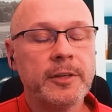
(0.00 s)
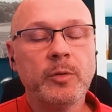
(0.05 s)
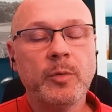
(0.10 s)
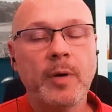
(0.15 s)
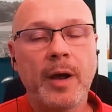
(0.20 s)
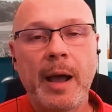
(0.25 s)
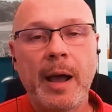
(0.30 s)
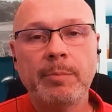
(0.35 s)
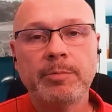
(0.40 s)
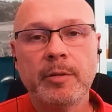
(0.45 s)

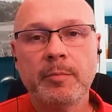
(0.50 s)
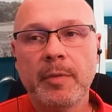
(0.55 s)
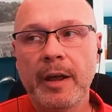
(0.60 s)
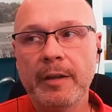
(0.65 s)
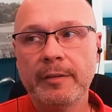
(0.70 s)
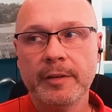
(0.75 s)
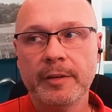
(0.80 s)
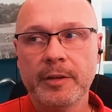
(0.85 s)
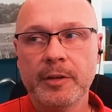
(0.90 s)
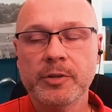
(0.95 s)

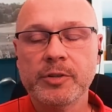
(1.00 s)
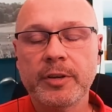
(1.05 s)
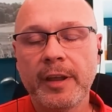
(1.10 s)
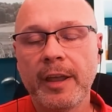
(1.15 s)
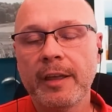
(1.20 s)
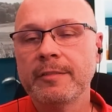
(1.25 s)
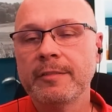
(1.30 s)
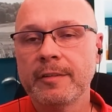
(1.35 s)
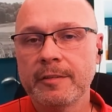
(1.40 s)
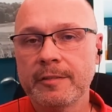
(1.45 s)
optimizing your
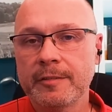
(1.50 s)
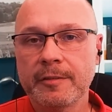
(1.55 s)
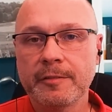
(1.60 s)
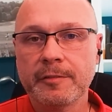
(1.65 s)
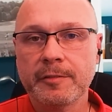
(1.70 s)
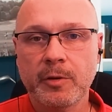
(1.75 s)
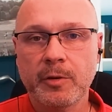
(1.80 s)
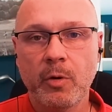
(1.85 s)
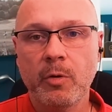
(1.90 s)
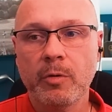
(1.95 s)
chances to
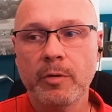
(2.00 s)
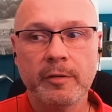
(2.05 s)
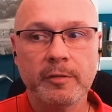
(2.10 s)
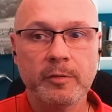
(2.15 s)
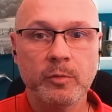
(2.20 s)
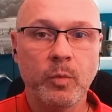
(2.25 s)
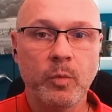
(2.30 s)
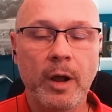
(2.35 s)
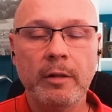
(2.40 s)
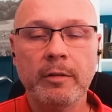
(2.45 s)
score as
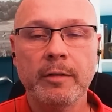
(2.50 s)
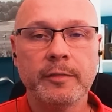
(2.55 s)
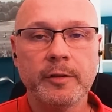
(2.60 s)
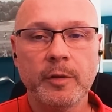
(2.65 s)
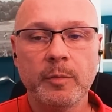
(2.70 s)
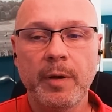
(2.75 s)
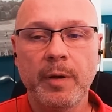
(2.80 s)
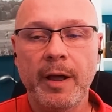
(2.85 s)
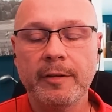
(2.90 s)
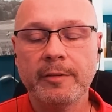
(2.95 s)
well as
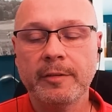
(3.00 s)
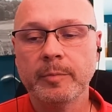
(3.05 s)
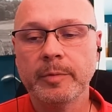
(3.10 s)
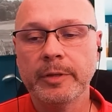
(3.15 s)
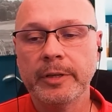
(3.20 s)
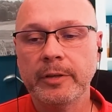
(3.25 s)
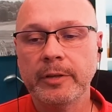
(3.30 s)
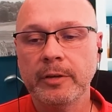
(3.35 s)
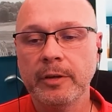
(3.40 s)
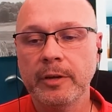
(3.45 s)
you
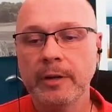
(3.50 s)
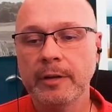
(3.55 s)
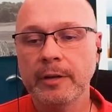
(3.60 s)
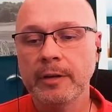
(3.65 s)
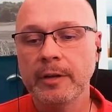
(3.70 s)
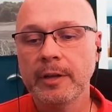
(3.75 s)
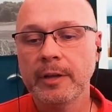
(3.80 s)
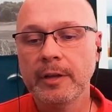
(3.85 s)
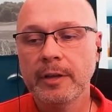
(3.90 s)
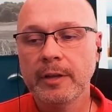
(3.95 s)
possibly could.
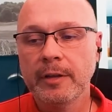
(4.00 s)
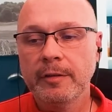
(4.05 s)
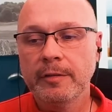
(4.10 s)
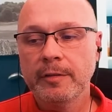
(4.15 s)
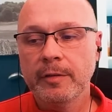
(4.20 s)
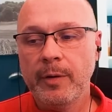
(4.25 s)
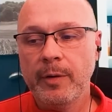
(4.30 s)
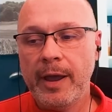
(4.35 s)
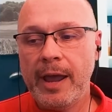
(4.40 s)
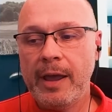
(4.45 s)

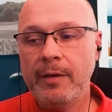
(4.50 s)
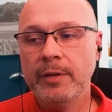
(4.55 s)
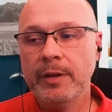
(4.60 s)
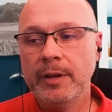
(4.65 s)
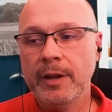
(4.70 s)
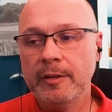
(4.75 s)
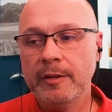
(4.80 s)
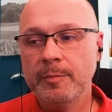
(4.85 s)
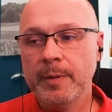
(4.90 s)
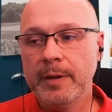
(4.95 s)
So having
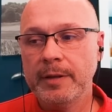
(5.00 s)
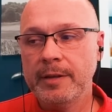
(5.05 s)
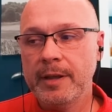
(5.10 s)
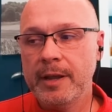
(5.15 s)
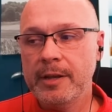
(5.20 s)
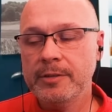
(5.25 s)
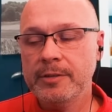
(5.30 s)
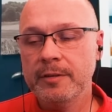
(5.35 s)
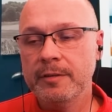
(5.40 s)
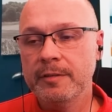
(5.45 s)

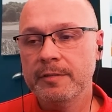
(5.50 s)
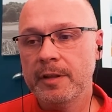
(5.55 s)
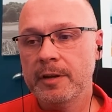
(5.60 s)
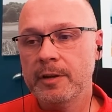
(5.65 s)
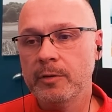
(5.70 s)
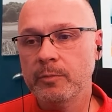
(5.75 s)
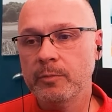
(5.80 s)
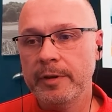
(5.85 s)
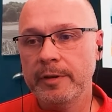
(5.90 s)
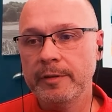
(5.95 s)
expectations that
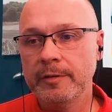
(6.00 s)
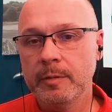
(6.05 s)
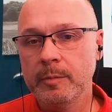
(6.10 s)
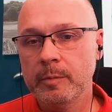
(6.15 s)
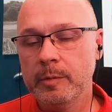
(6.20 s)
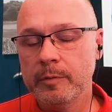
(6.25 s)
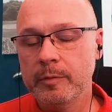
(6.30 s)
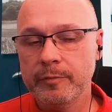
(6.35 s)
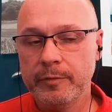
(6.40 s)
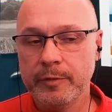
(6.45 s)
are
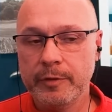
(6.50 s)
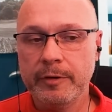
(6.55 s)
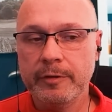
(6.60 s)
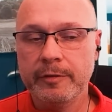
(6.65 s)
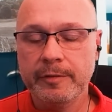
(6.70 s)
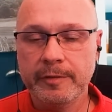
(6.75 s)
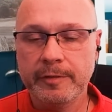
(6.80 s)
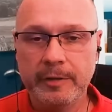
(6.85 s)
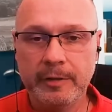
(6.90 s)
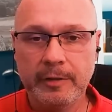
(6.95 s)
reasonable for your
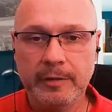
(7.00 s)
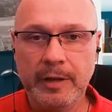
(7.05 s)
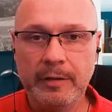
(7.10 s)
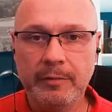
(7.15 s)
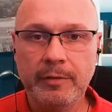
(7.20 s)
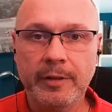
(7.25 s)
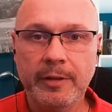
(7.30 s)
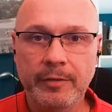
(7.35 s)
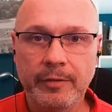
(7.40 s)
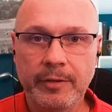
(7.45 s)
skill
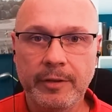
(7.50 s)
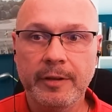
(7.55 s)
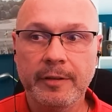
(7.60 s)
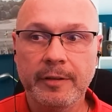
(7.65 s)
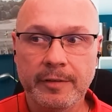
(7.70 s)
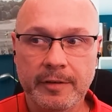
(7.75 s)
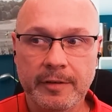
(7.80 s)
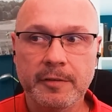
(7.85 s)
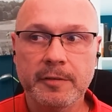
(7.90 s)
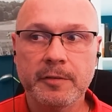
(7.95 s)
level, I think,
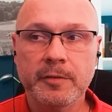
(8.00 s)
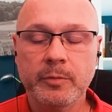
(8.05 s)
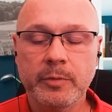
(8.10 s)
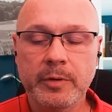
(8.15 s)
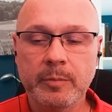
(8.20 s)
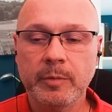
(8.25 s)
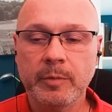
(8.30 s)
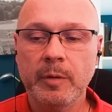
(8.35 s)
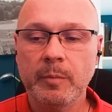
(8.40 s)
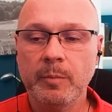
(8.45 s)
is
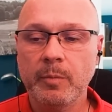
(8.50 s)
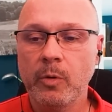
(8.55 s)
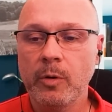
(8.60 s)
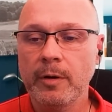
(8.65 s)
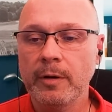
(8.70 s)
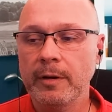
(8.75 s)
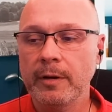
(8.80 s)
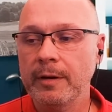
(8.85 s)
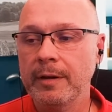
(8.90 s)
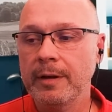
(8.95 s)
extremely
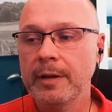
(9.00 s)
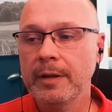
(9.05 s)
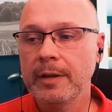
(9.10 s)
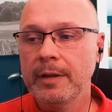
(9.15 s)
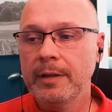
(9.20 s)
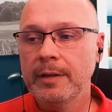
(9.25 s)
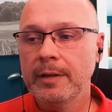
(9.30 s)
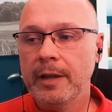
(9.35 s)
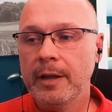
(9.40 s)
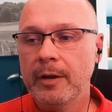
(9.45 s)
important.
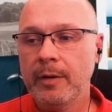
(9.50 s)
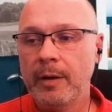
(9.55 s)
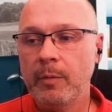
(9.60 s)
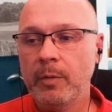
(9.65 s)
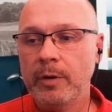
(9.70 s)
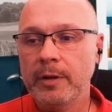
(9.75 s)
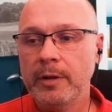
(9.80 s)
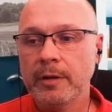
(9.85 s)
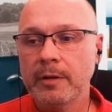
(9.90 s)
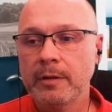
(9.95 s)
Now, I
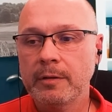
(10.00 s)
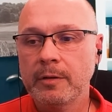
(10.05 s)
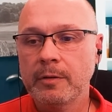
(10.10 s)
want to